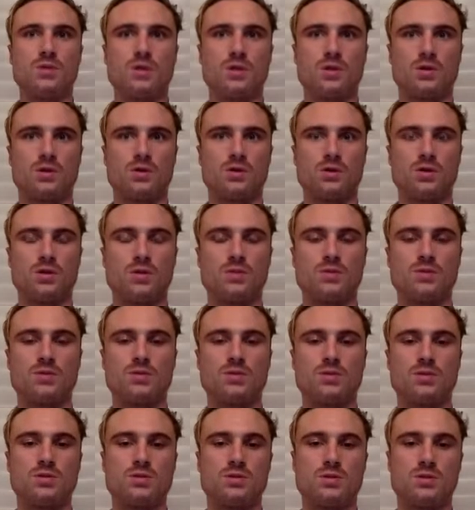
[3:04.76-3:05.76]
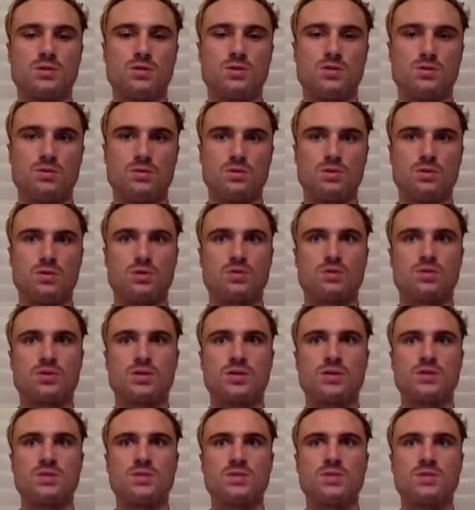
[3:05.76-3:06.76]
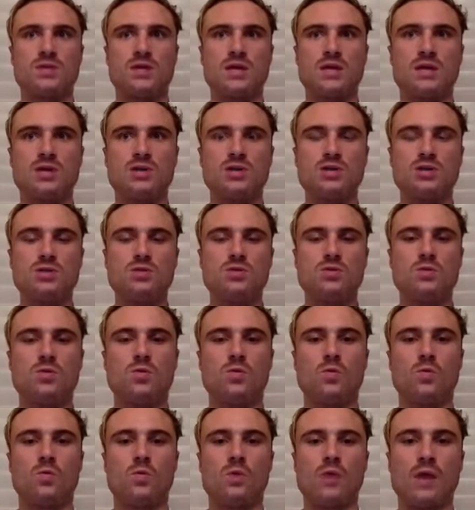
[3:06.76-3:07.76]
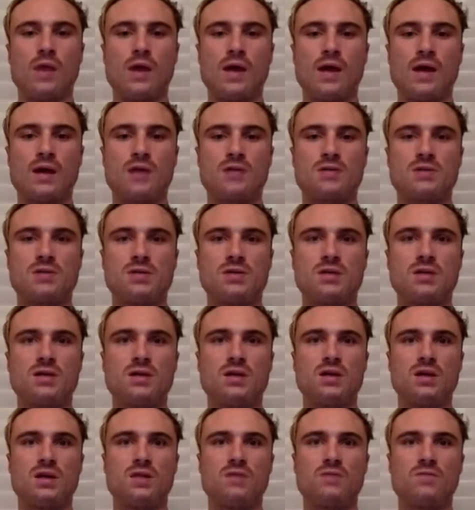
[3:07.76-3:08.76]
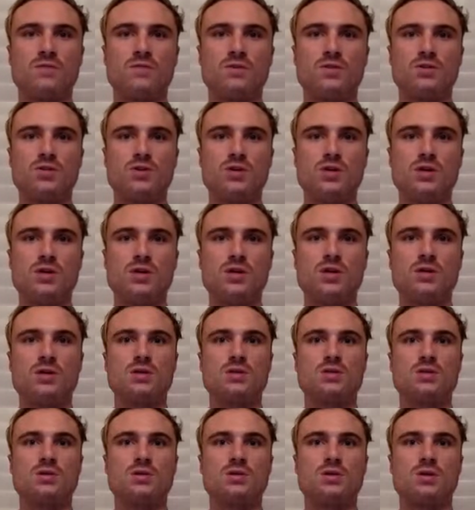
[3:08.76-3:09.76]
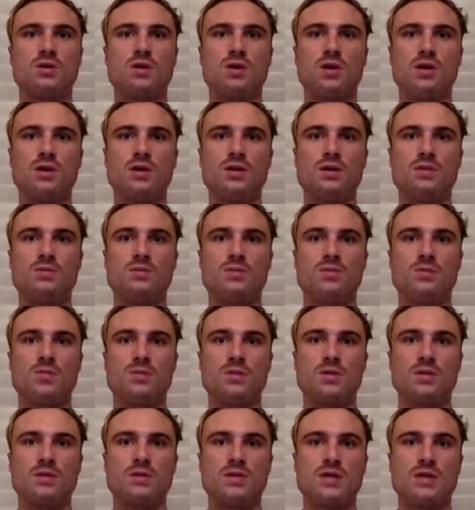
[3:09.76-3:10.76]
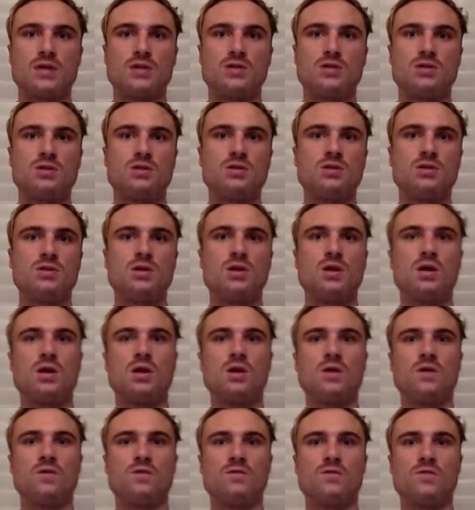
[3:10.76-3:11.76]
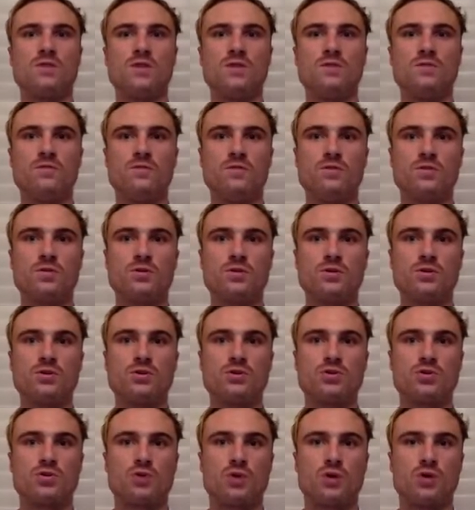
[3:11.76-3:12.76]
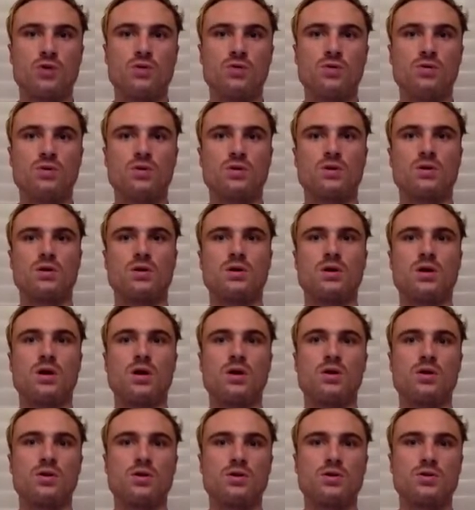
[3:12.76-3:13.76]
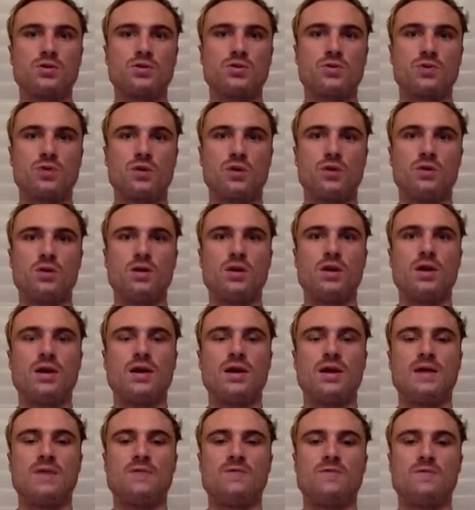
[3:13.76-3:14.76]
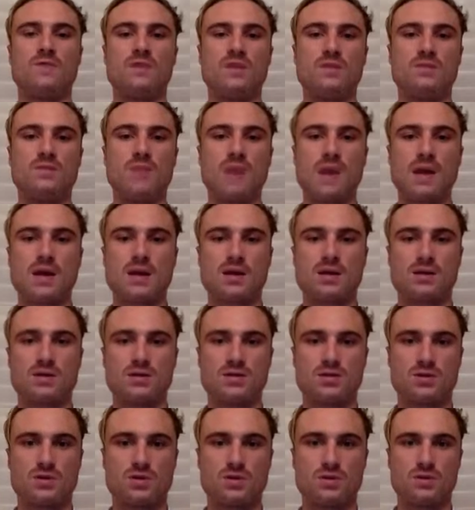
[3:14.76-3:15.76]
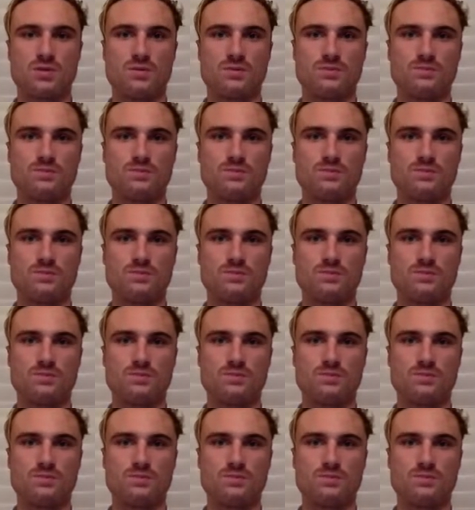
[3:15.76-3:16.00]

but are not limited to, transportation, warehousing, inventory, design and implementation, feed-forward control, concurrent control, and feedback control.